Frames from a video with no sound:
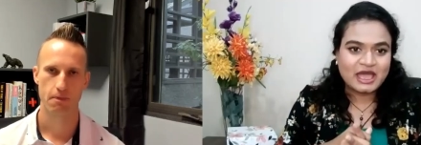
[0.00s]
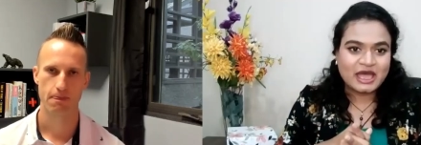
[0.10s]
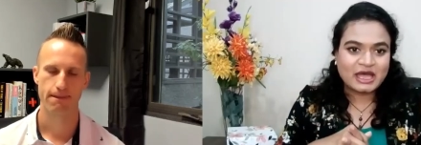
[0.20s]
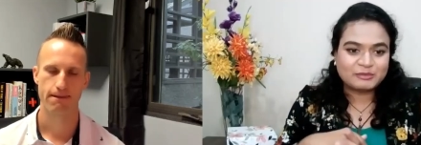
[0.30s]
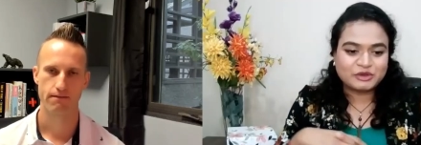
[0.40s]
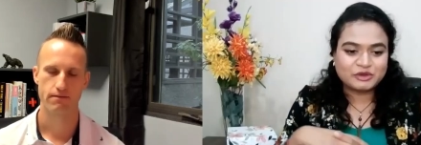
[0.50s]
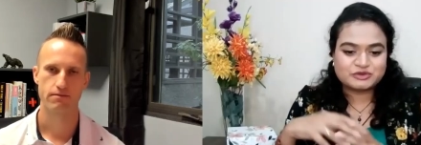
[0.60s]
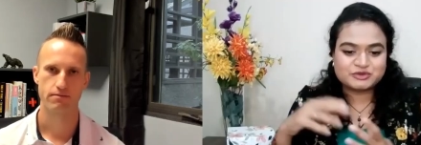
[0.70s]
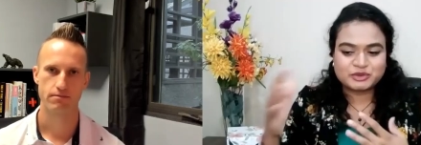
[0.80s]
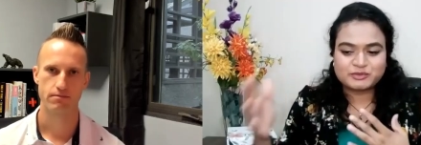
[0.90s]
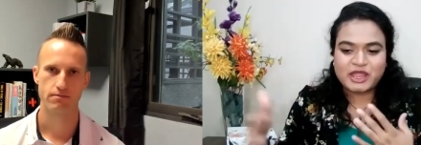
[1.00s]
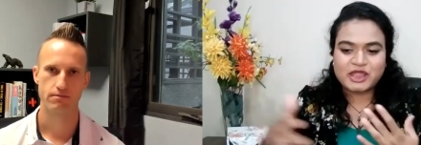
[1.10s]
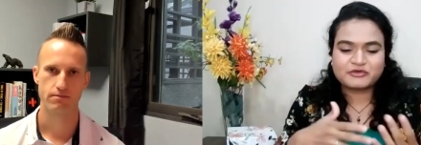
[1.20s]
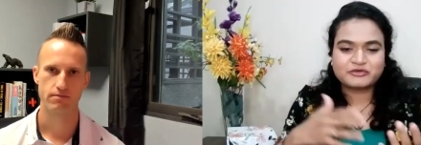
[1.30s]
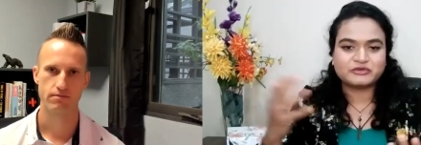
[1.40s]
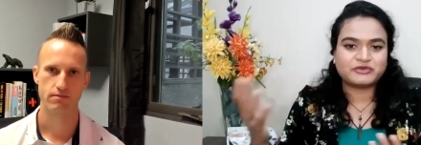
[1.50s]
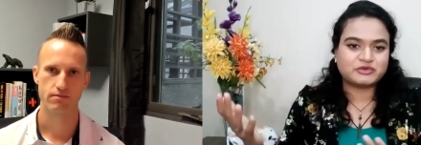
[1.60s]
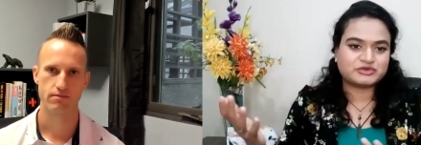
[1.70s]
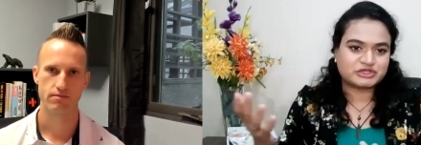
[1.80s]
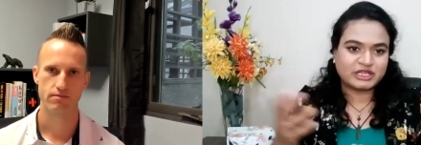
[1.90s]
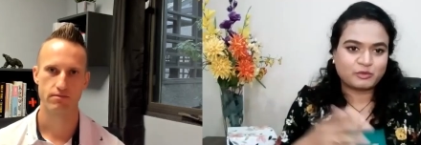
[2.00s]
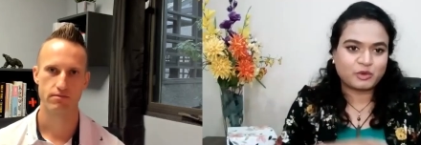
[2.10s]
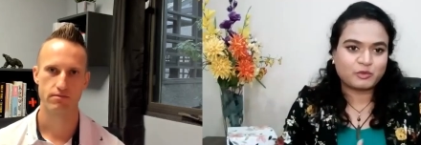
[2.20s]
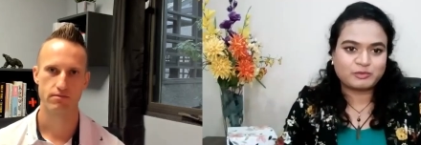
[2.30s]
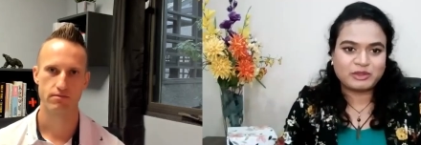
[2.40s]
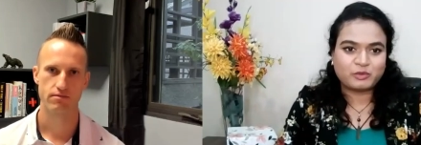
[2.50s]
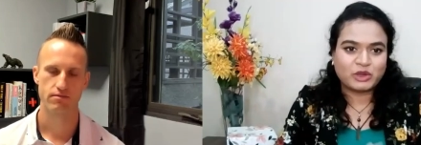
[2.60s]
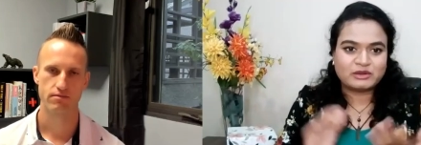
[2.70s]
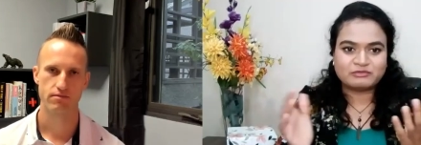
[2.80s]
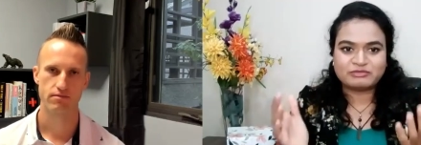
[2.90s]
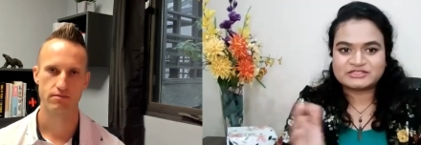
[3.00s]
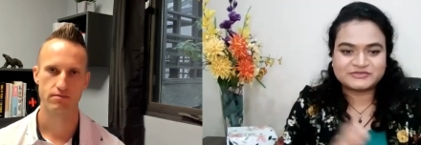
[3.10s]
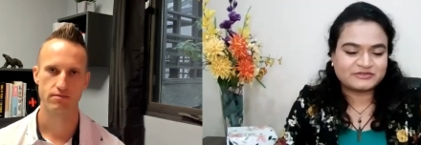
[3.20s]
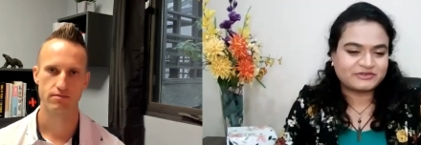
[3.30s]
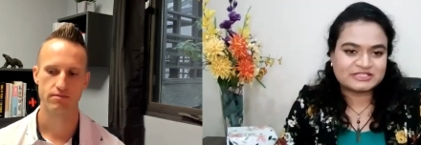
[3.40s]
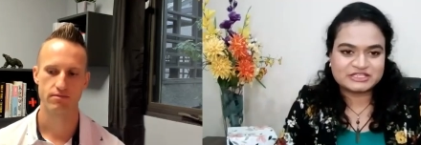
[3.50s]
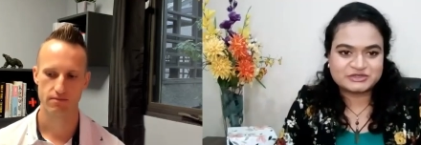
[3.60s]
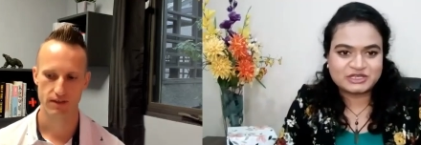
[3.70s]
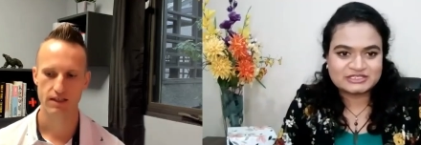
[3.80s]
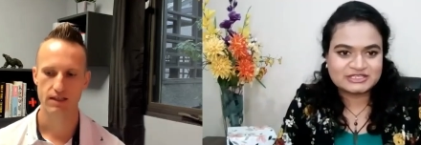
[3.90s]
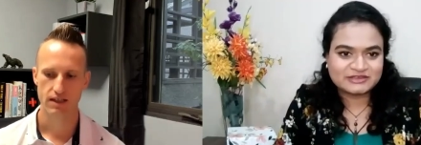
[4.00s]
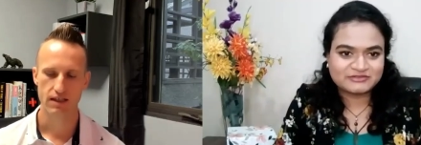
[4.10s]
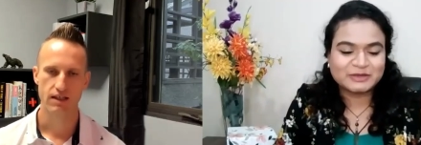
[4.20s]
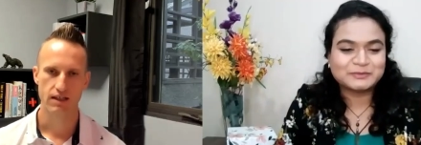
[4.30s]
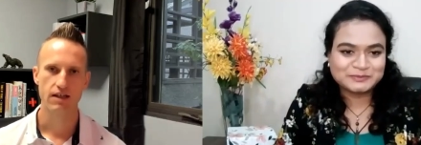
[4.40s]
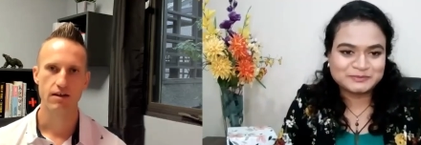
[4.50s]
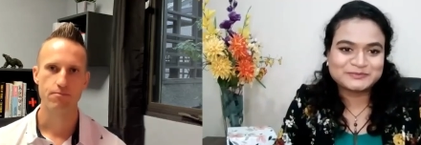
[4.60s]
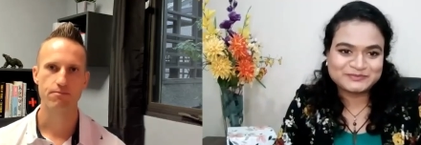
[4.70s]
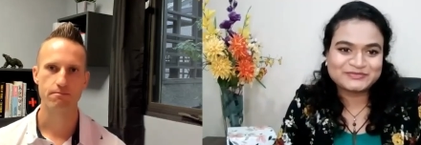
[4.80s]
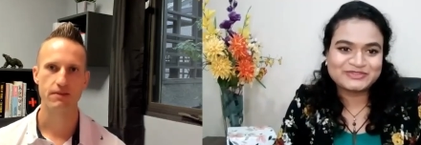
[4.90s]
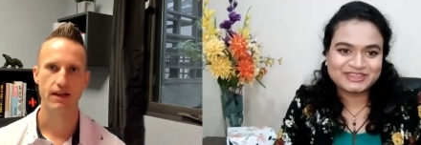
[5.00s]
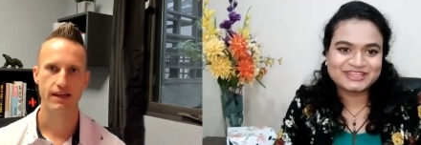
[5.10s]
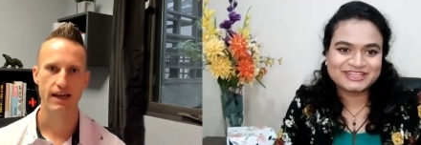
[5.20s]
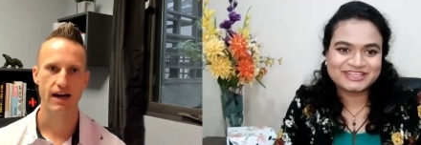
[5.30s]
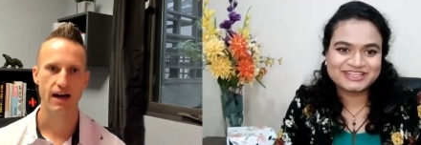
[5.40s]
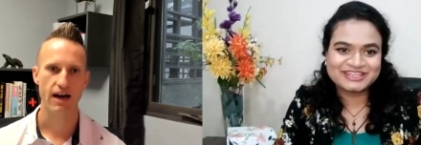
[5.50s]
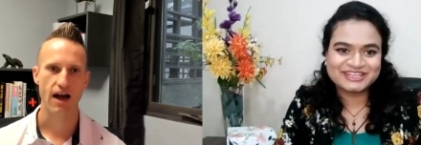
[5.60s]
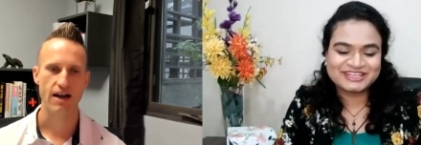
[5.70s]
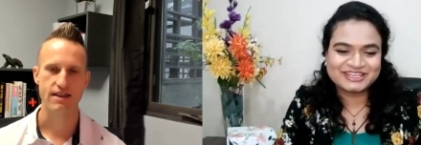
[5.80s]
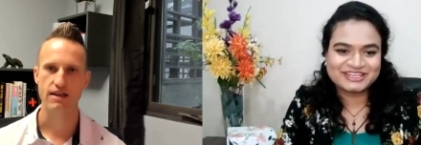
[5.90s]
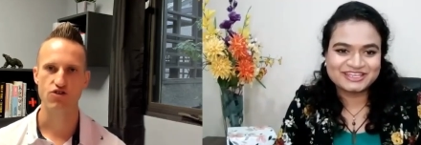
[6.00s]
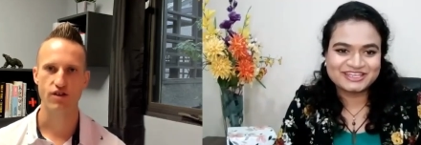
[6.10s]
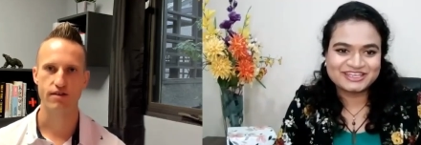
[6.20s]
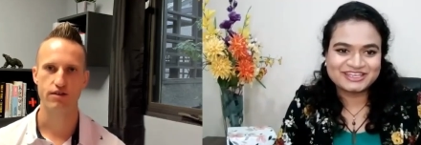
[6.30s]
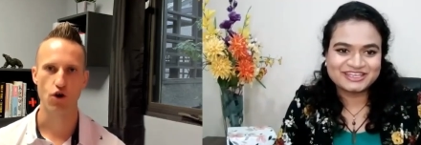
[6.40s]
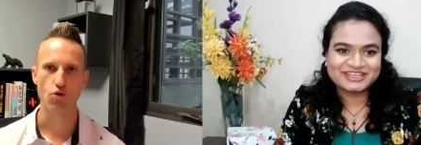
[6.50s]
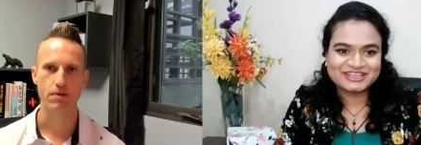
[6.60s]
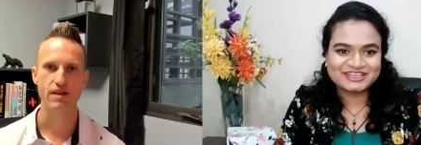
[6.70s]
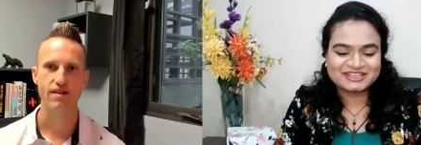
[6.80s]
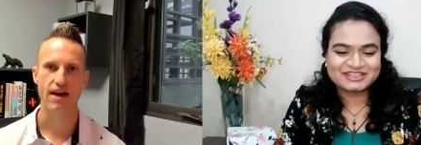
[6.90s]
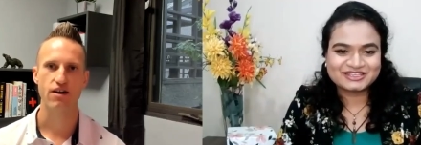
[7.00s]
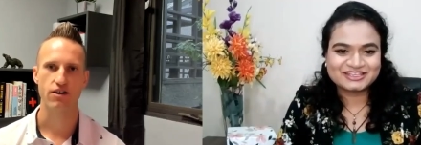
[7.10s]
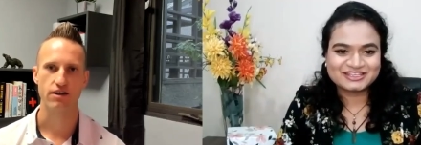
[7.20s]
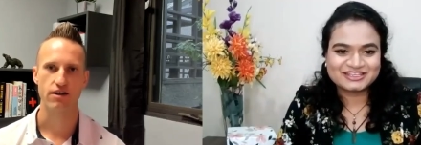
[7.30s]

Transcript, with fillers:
Speaker 1: um, you know, to prepare for the future? Like, what would be one piece of advice that you'd like to give them?
Speaker 2: Yeah, I, I think just don't be scared.